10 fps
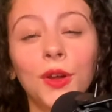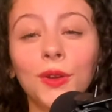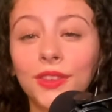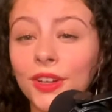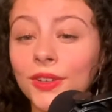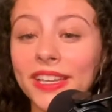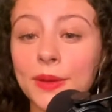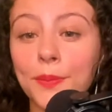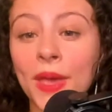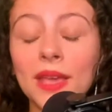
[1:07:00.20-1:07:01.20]
literally
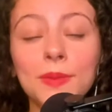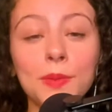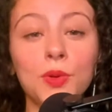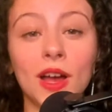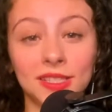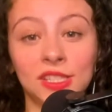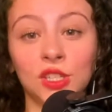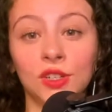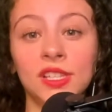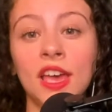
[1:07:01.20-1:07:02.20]
payment
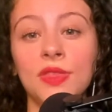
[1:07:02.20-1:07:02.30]
processors